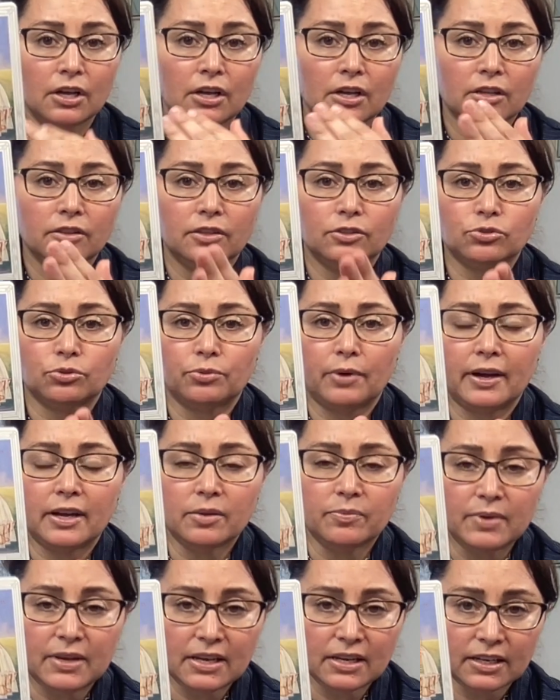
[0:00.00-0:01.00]
There's already
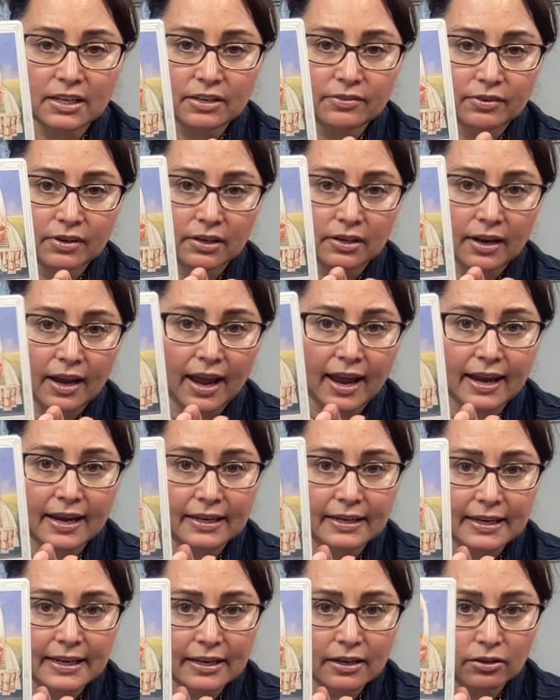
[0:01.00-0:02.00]
been even a
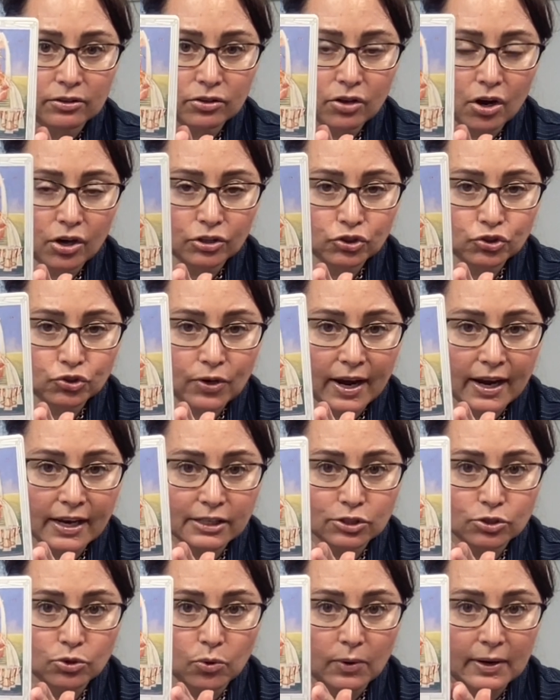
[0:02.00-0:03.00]
legal
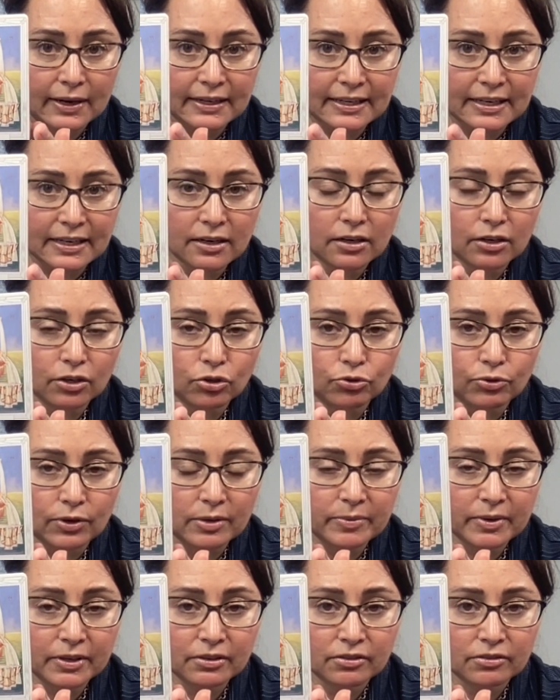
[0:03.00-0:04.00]
contract or a legal
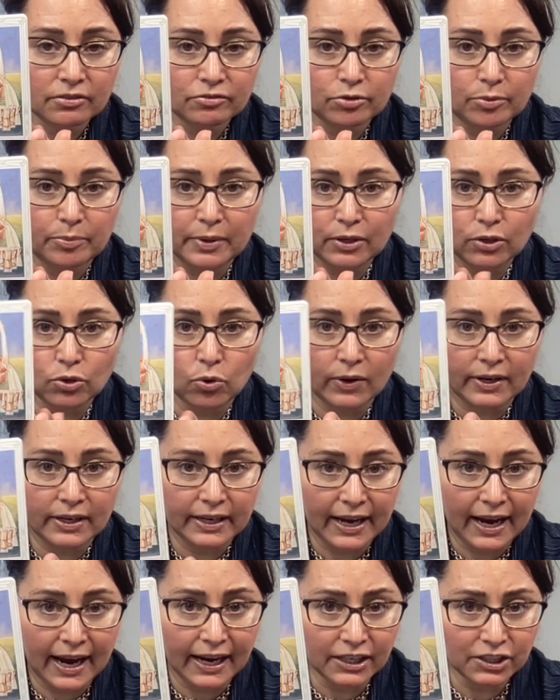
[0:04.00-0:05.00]
agreement for Bitcoin
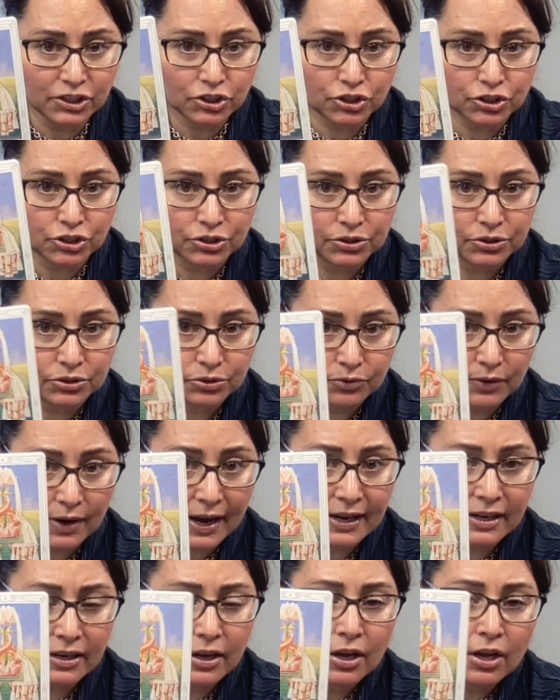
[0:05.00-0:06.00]
Cash,
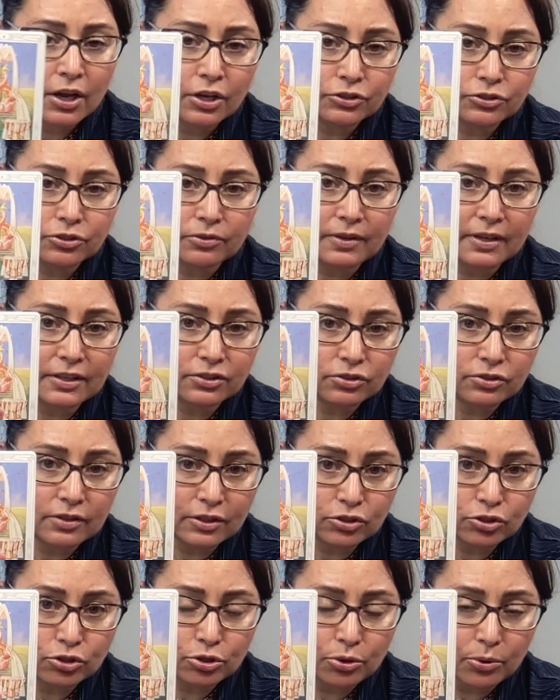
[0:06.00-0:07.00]
right? So
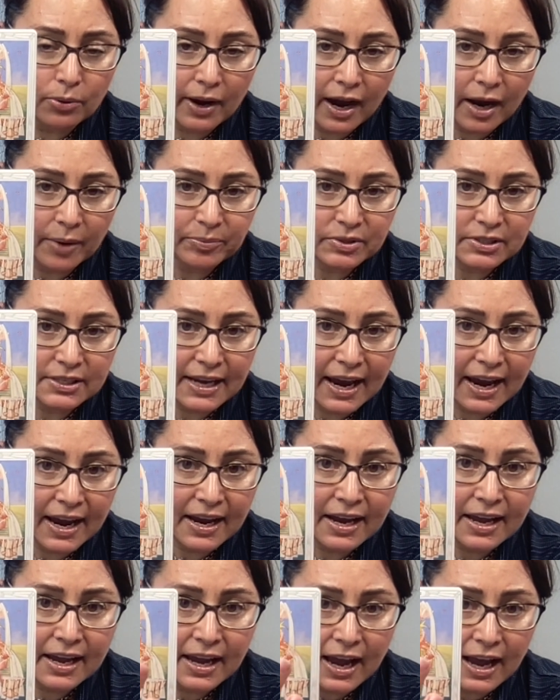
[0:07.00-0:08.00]
there's two cups here,
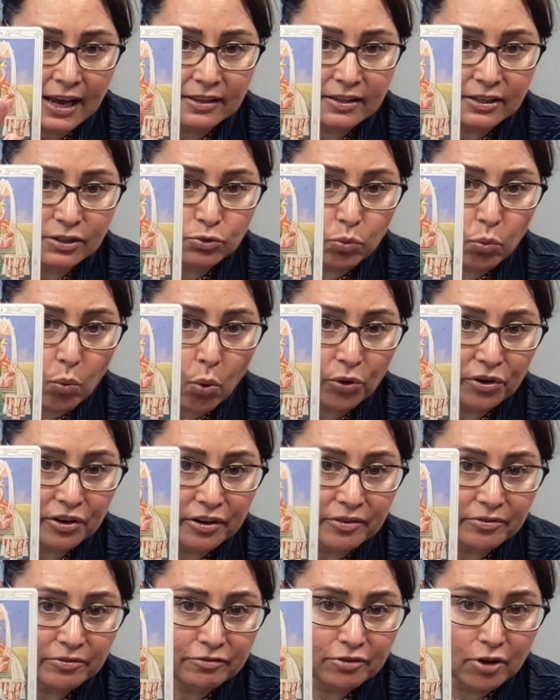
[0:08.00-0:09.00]
and there's
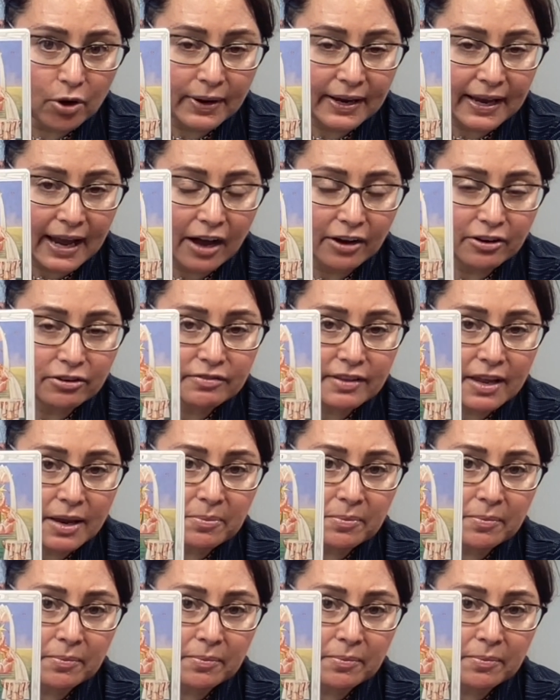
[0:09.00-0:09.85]
water flowing out of them,